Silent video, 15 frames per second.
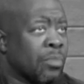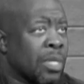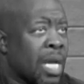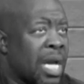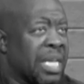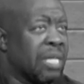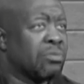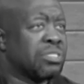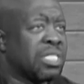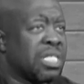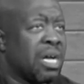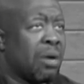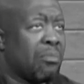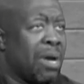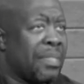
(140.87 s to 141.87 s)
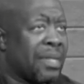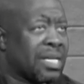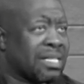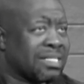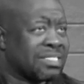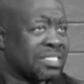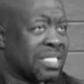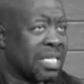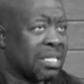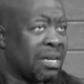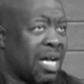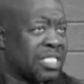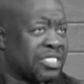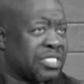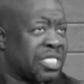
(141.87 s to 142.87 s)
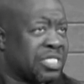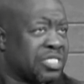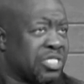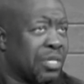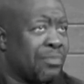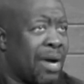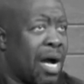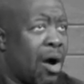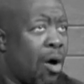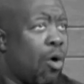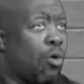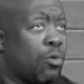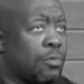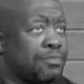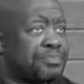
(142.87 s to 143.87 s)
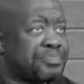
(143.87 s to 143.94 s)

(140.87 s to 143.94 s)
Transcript: and he was the young man that sent, God sent to my home.